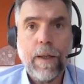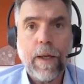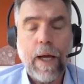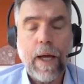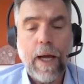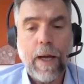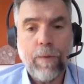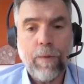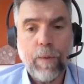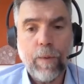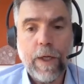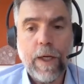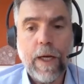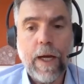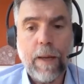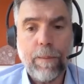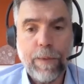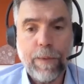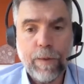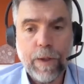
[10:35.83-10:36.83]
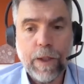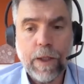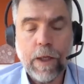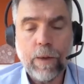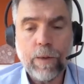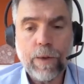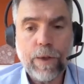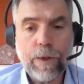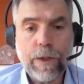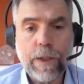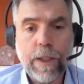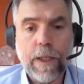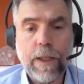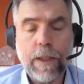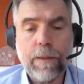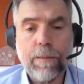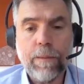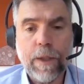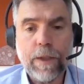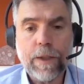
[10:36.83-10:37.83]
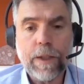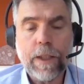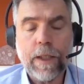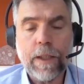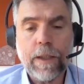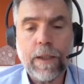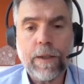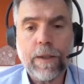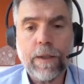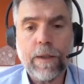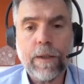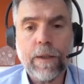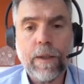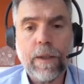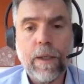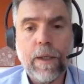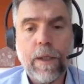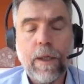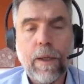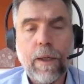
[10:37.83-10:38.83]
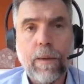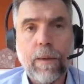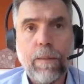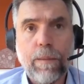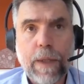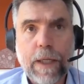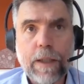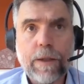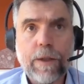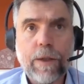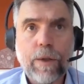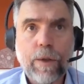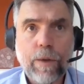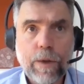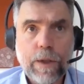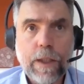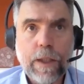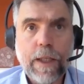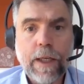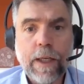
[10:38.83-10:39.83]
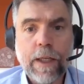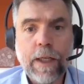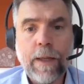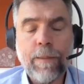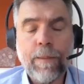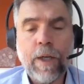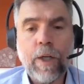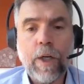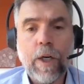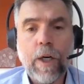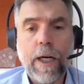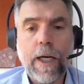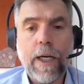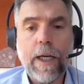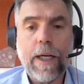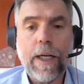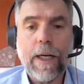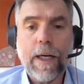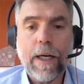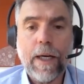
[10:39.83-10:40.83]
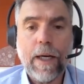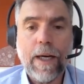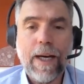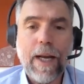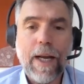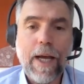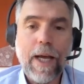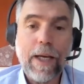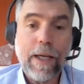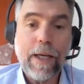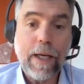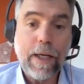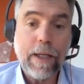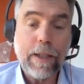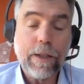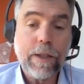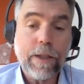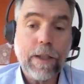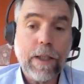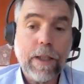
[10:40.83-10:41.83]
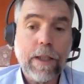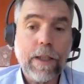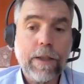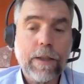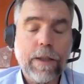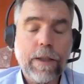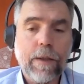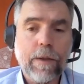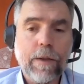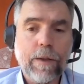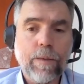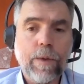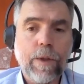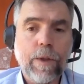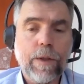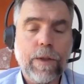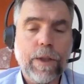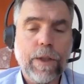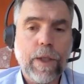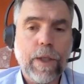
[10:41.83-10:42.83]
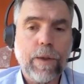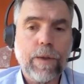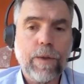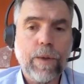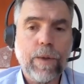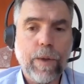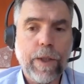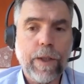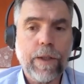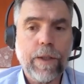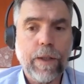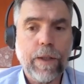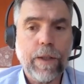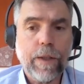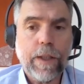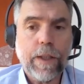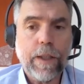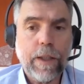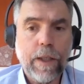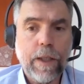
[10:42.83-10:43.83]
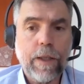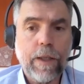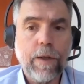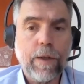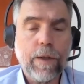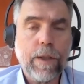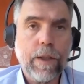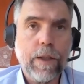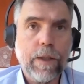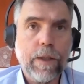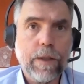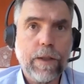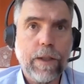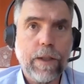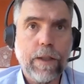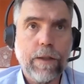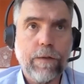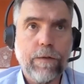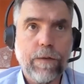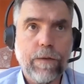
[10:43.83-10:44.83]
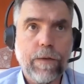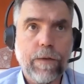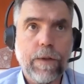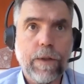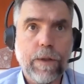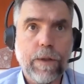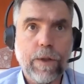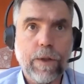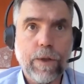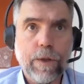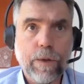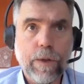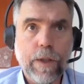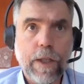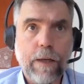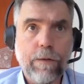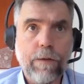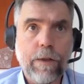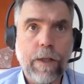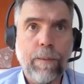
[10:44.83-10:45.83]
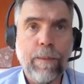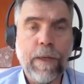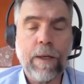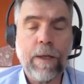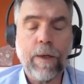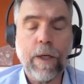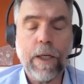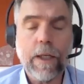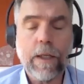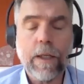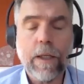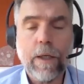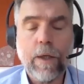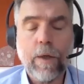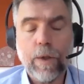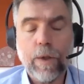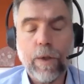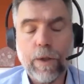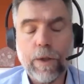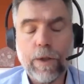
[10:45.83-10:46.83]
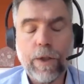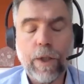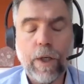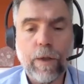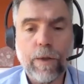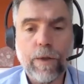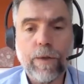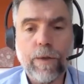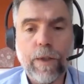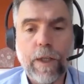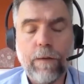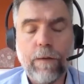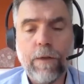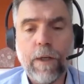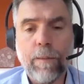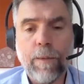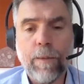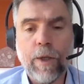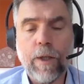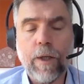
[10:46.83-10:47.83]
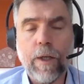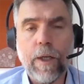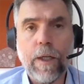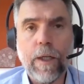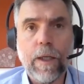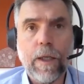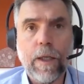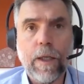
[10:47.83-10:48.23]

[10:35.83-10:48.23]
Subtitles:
And we're happy with an ultrasound in most cases. But it's good to get an MRI occasionally. So it's worth talking to your kidney doctor to see if you should have an MRI or your child should have an MRI.